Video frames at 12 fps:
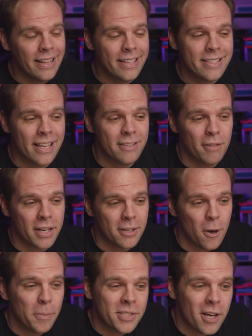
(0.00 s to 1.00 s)
That's fucking
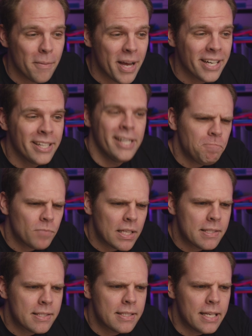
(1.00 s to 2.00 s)
dope as hell, man.
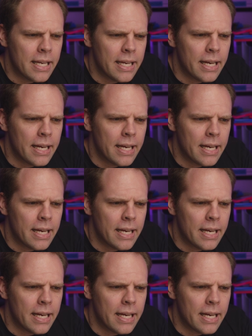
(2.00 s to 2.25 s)
Let's see.